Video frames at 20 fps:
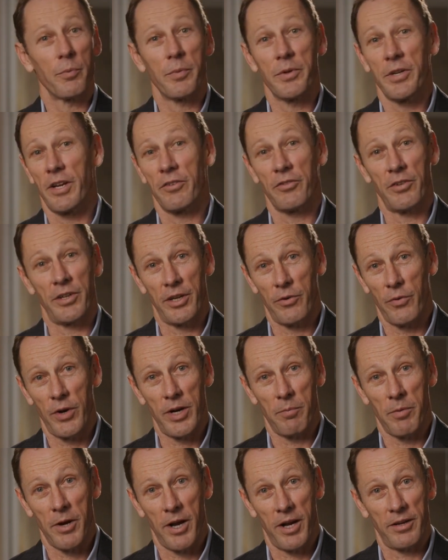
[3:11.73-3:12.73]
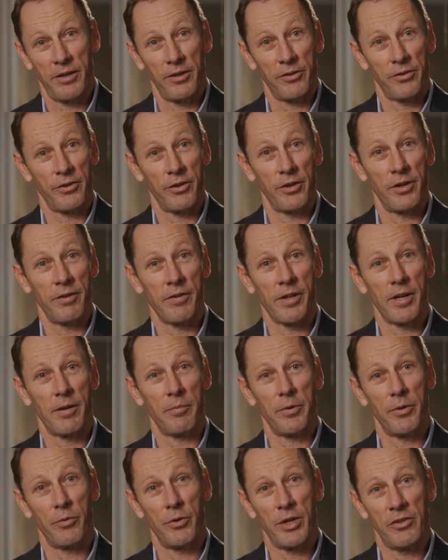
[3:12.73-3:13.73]
potentially great partners to develop
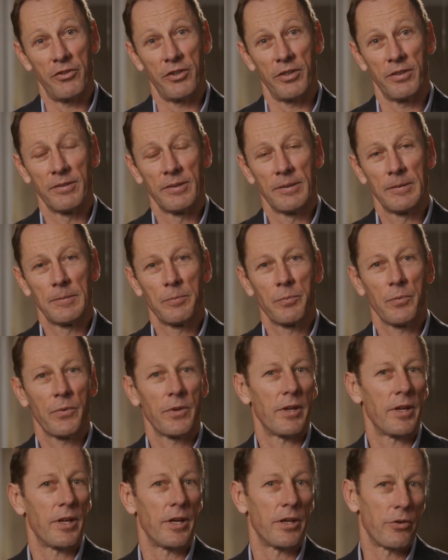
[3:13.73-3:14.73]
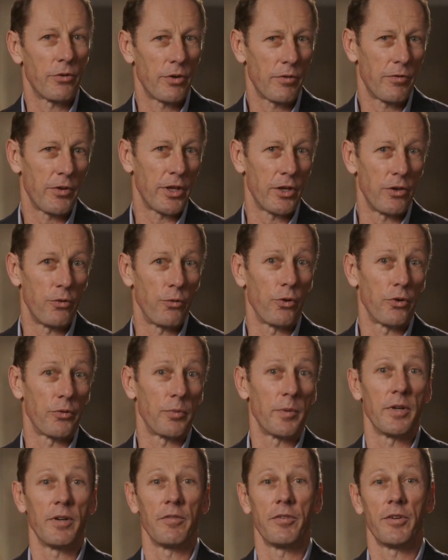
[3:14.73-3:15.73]
the region, and a terrific
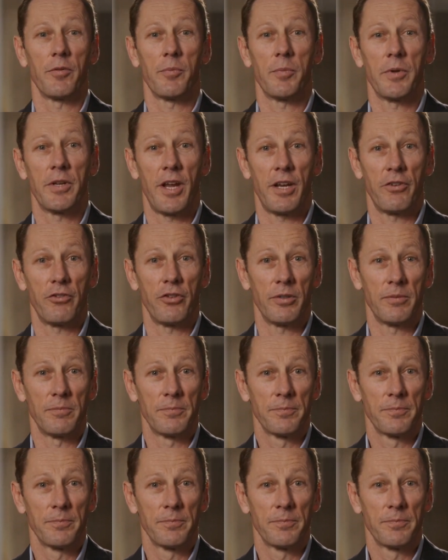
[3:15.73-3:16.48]
endorsement of its potential.